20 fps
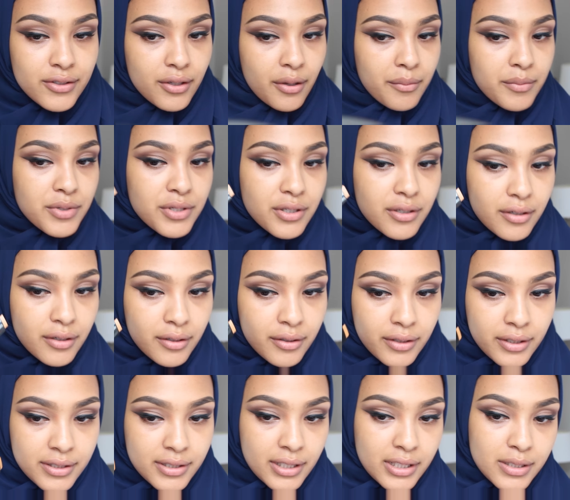So I'm just gonna,
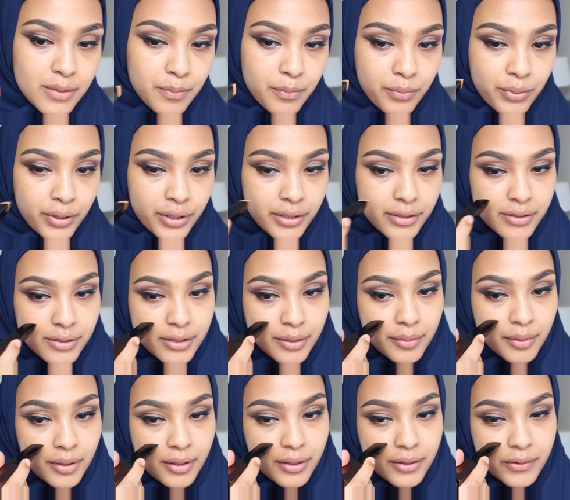it says put
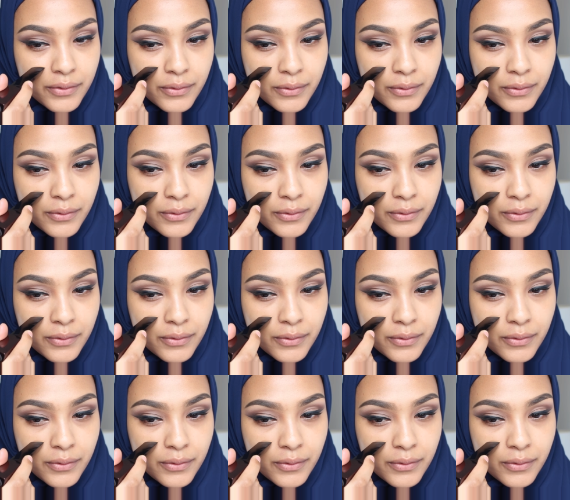some on.